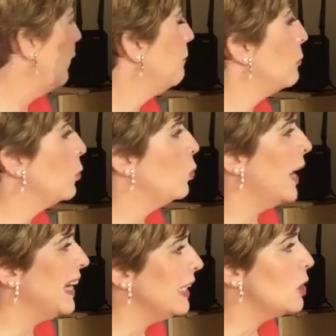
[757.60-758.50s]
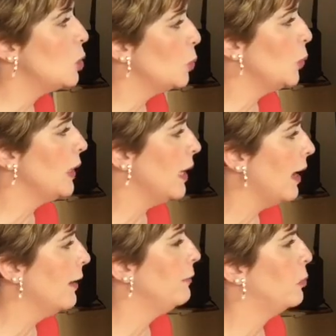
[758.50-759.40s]
Why do we
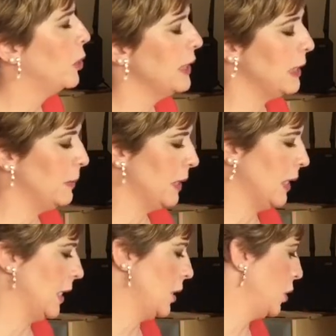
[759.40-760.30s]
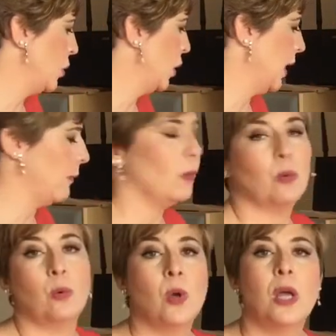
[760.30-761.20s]
have precipitation? Okay,
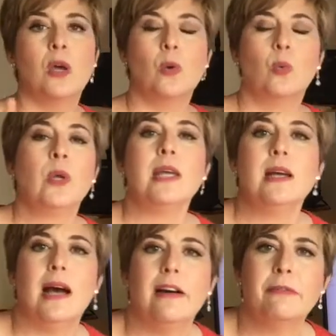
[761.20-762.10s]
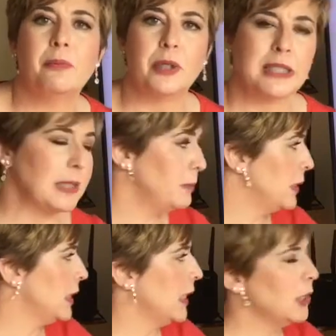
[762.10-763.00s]
we have
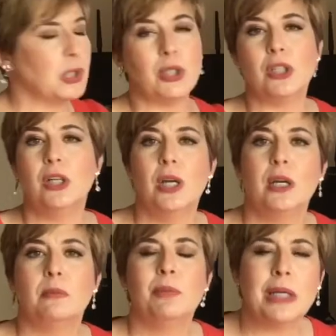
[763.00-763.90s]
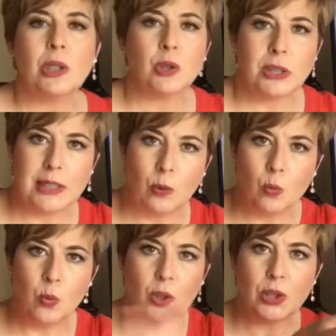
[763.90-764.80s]
precipitation because the
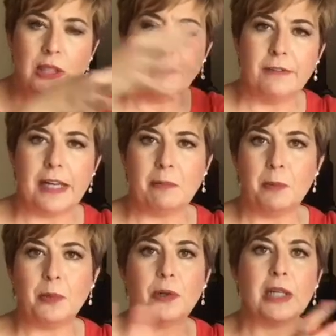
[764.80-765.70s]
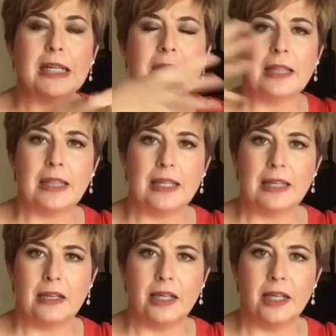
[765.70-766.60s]
water vapor in the
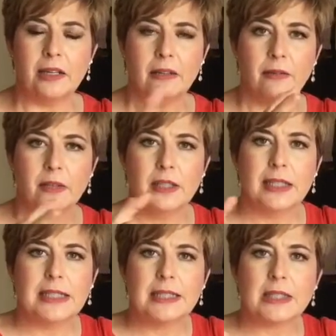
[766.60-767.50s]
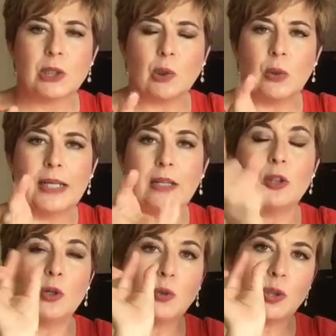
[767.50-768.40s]
air is going,
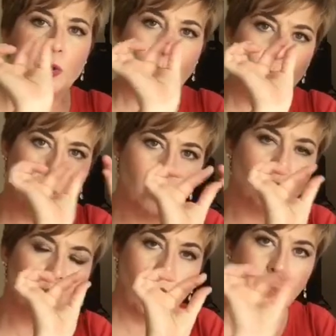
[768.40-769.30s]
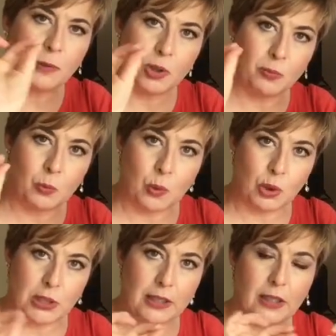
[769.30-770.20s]
those drops of water